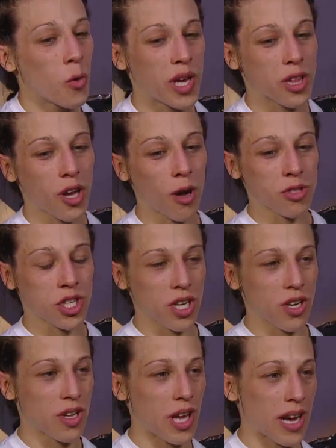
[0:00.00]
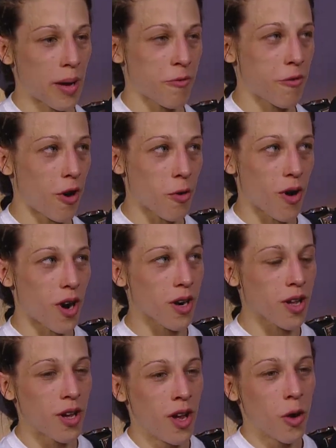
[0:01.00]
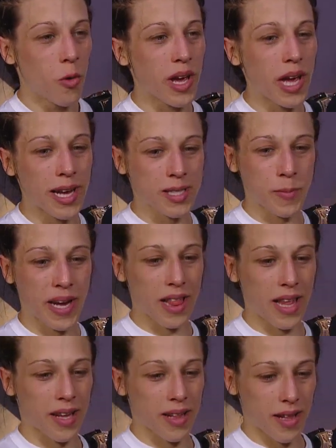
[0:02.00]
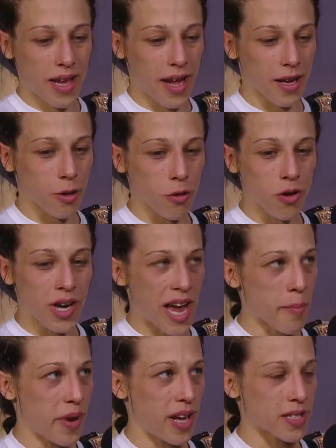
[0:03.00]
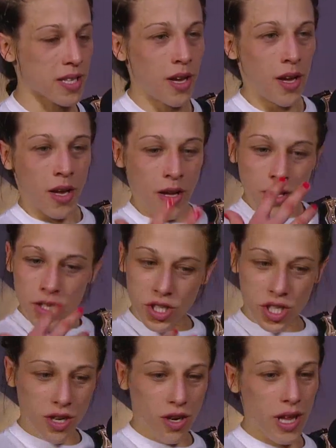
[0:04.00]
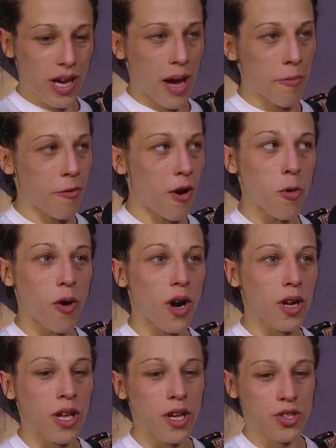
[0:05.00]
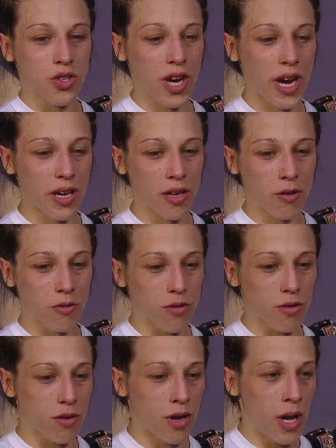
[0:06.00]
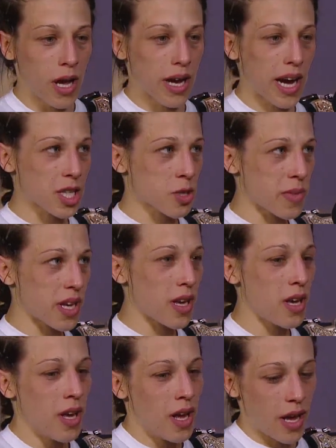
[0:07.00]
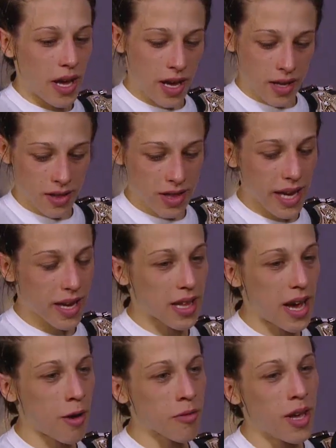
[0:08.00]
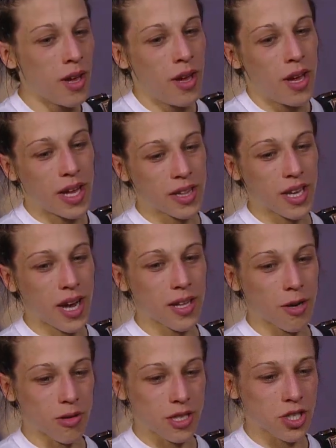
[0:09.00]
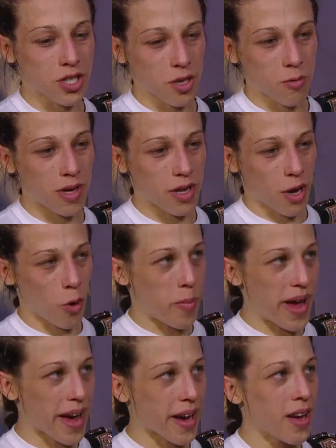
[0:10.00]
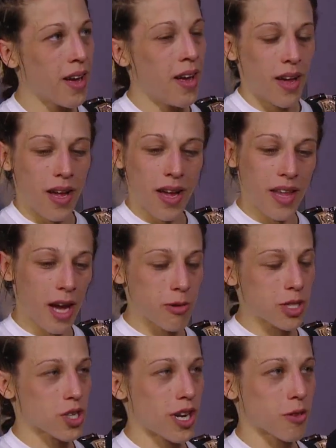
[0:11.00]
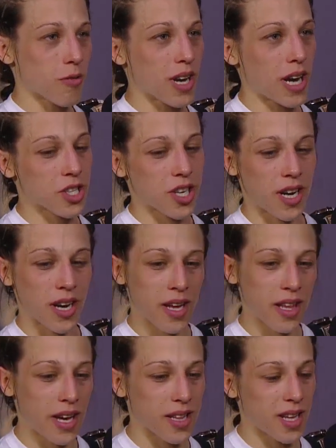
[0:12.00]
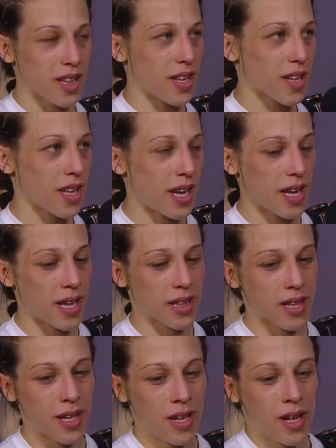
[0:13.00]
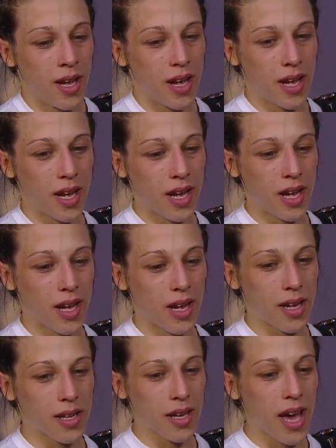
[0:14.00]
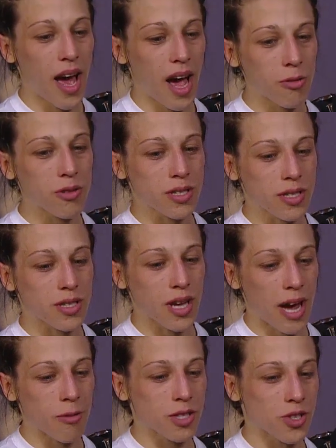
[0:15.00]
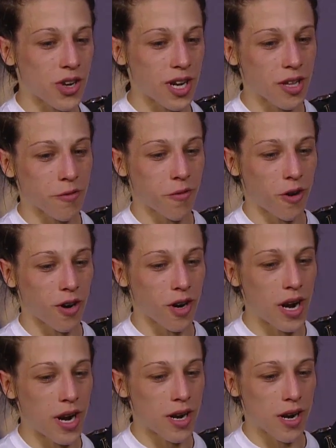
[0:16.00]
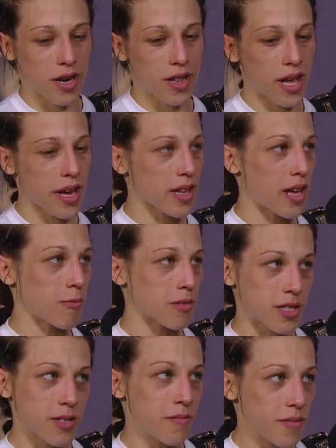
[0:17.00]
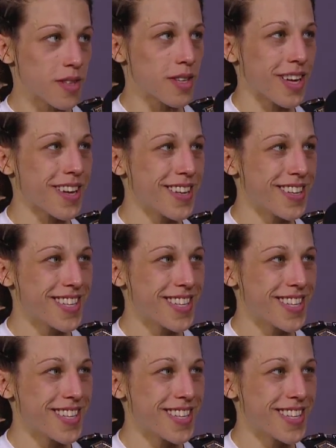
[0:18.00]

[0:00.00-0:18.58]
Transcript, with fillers: We thought she gonna come forward. We expect like like two game plans. She gonna come forward, trying to catch me and take down, and the other was she will go back, and I will try to catch her, and I did it. And uh, yeah, I was I was ready for her takedowns. Yeah.